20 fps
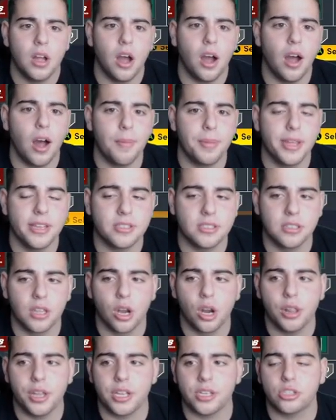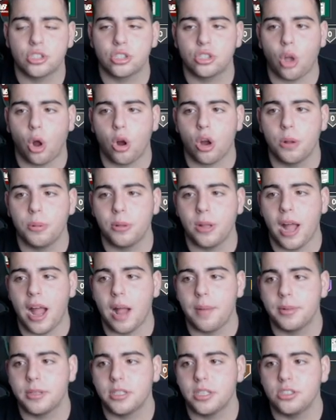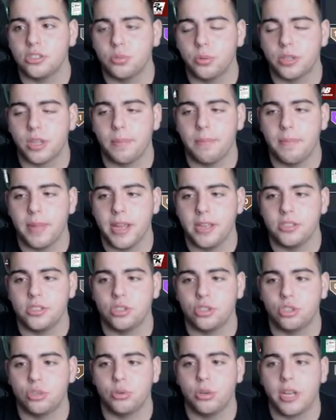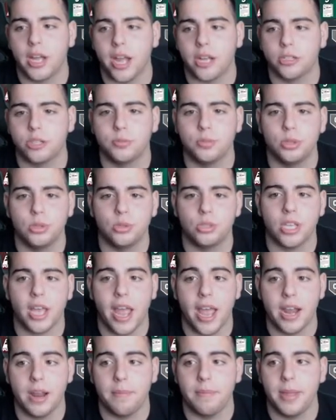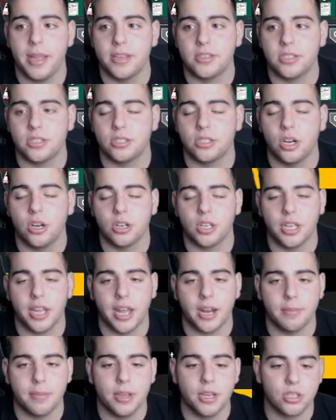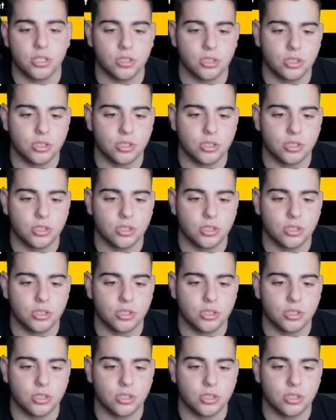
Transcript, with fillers: Um, he's literally a startable amethyst with amazing shooting attributes and amazing dunking animation.